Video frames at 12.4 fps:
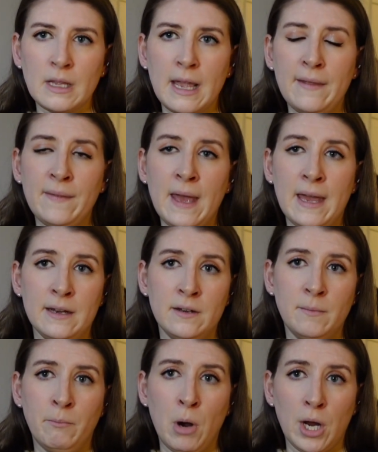and
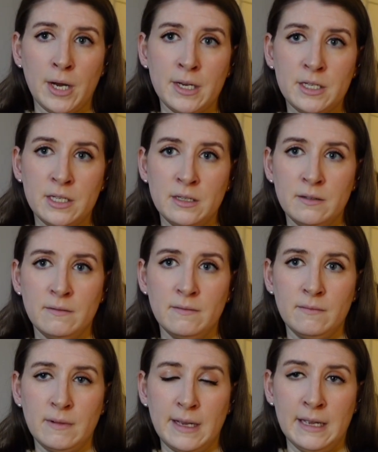then marked
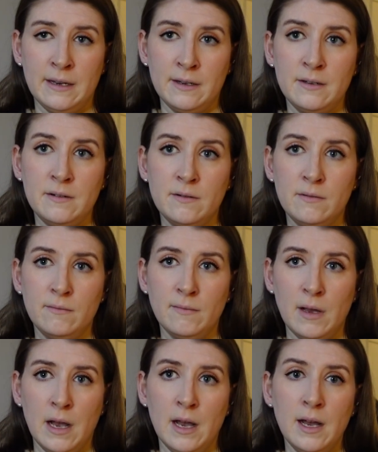in
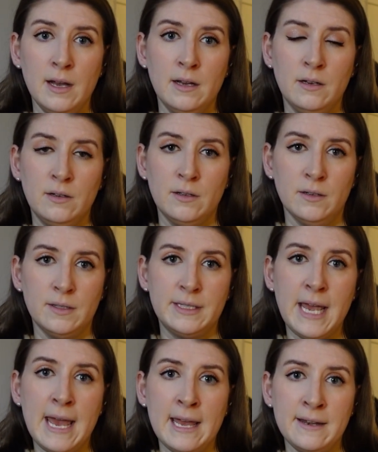
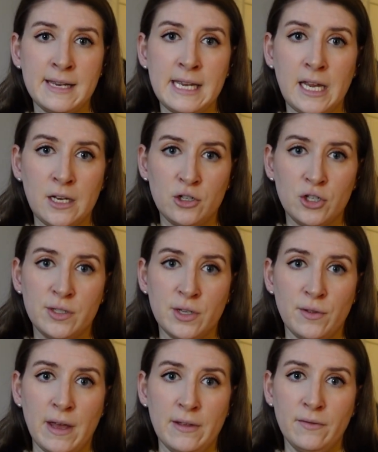10 each,
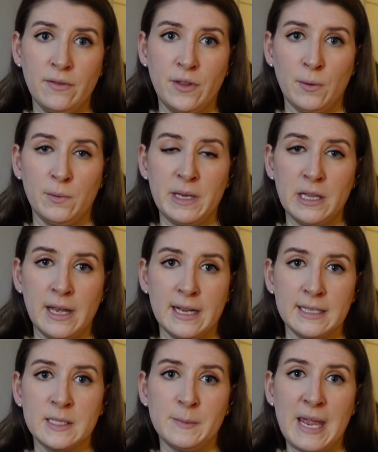so that there would be like
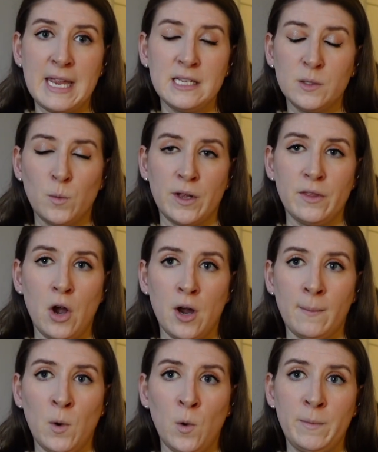a space where the
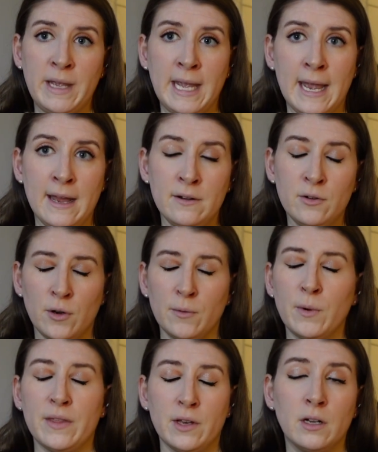armhole began, or
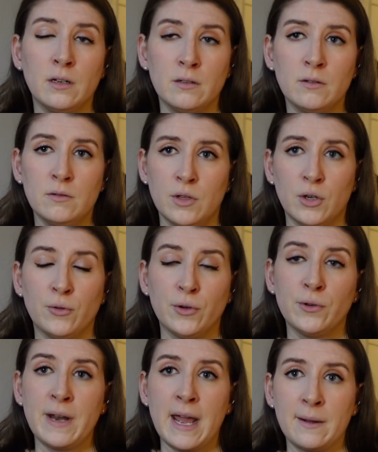where the
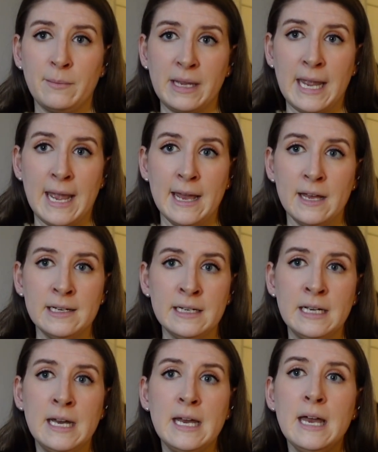crew neck
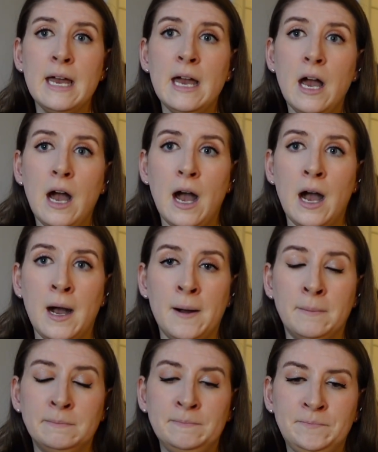began.
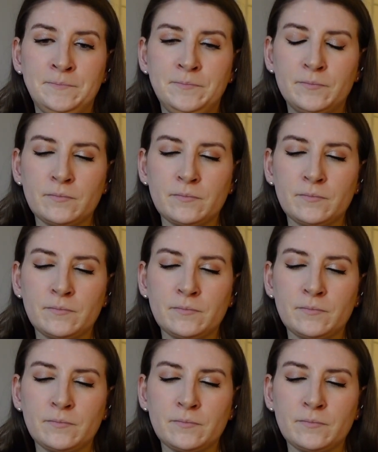And